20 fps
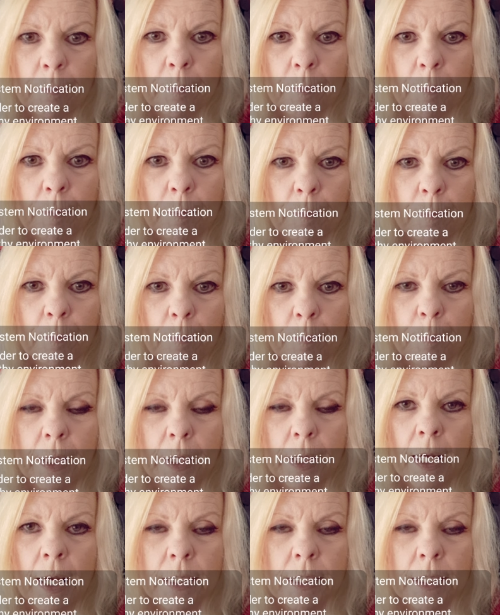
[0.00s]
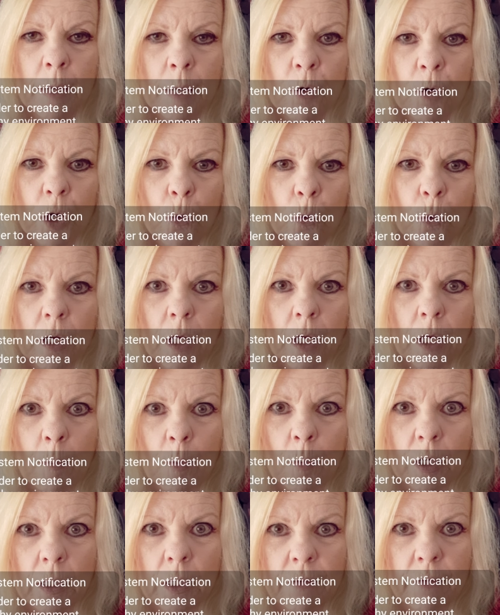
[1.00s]
because I want to
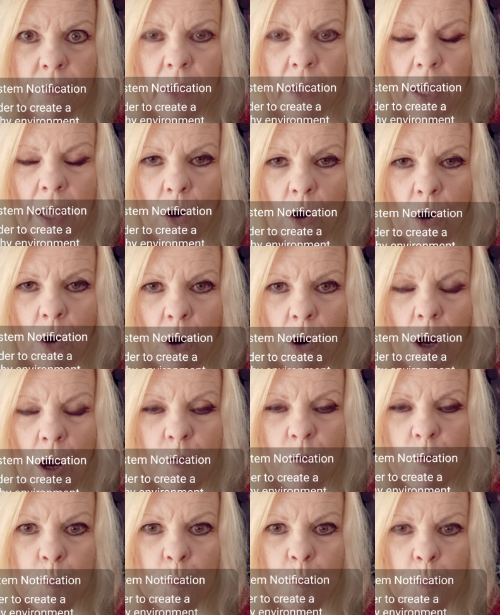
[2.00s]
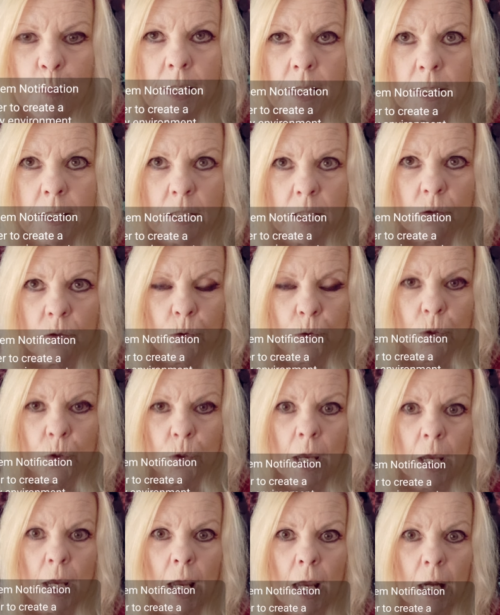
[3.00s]
leave that off because it's
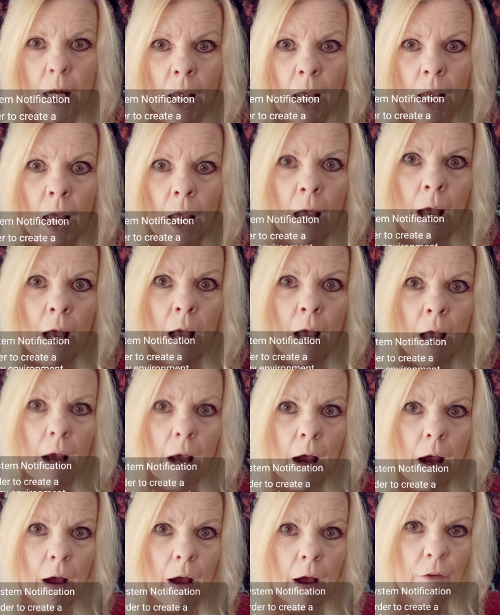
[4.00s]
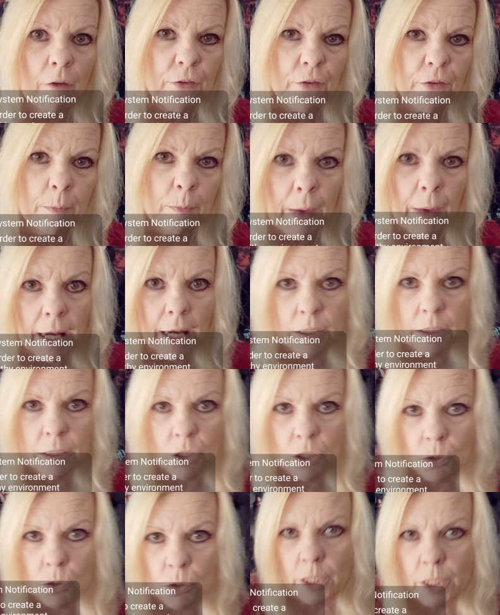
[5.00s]
creating a feedback situation
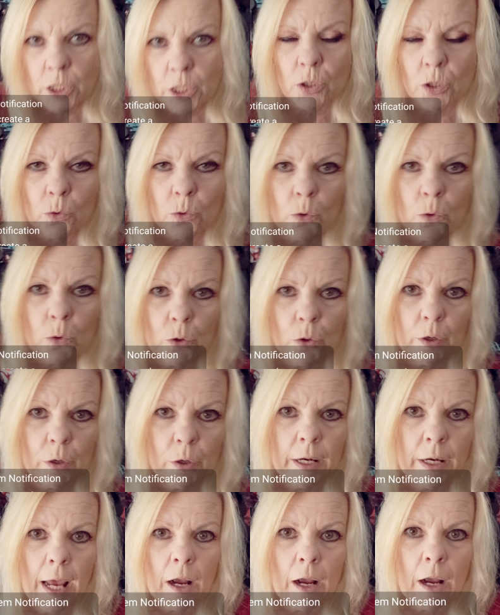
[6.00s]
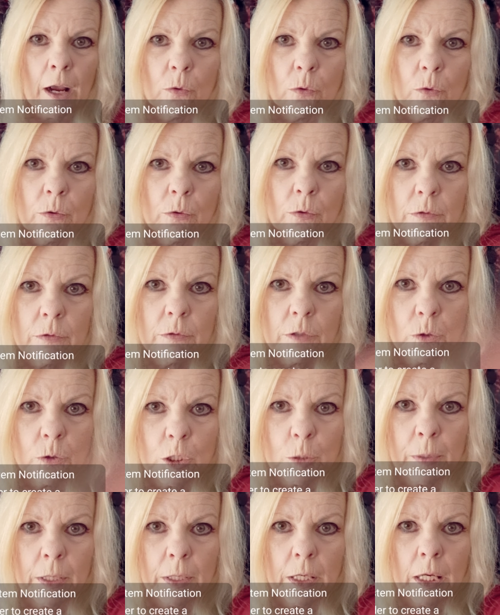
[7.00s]
or an echo, so to
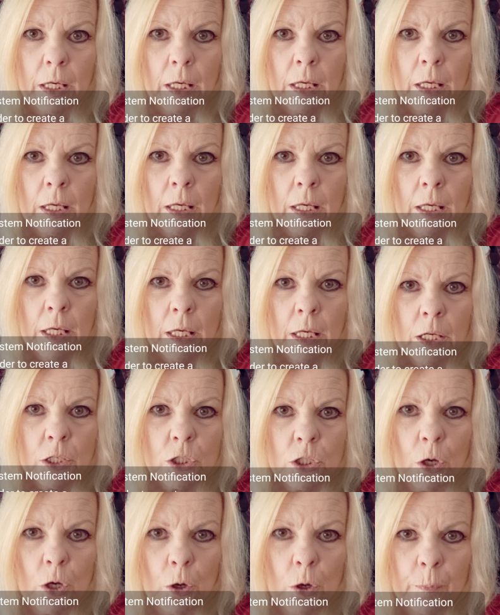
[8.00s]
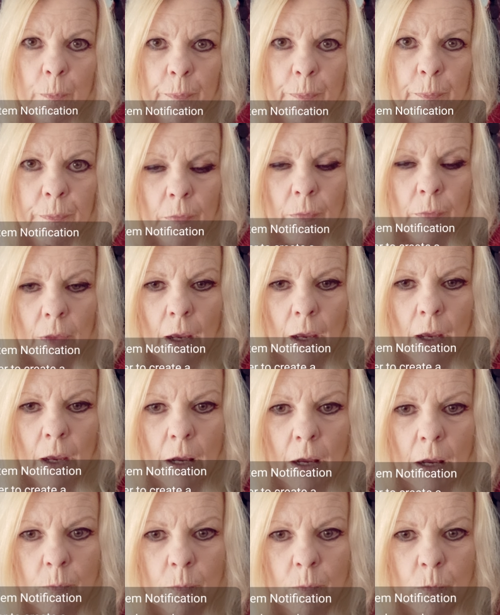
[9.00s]
speak. So we're
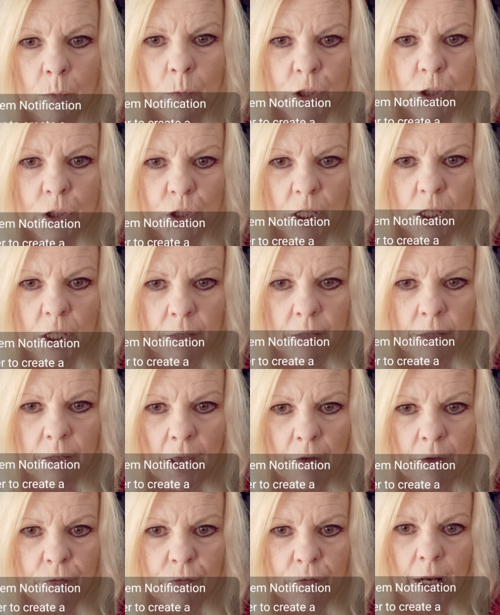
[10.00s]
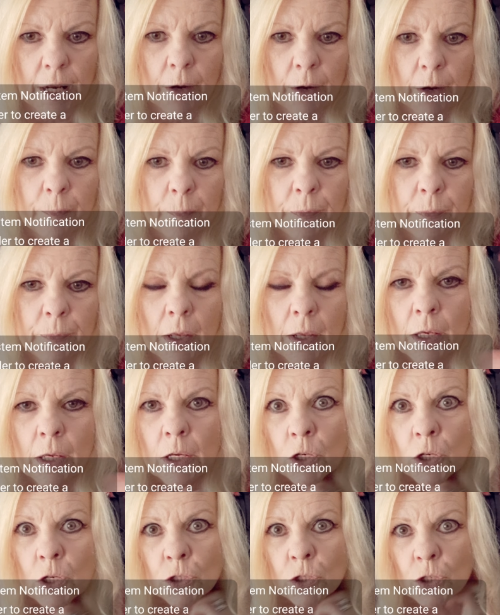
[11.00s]
just going to leave that for now.
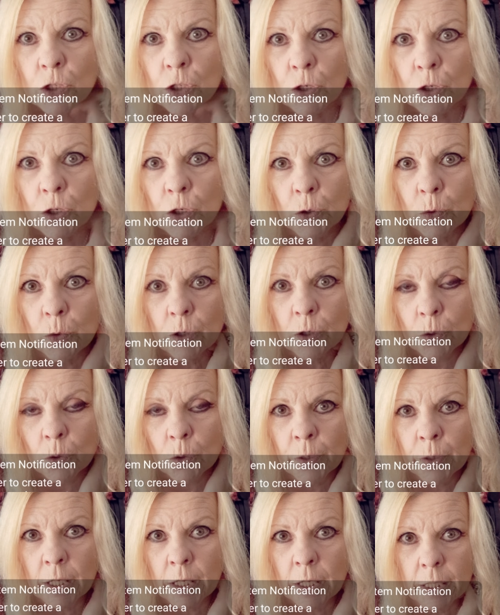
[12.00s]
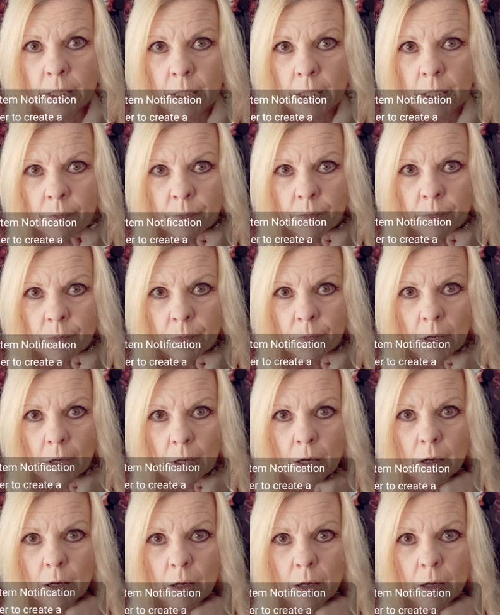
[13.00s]
So quickly, we'll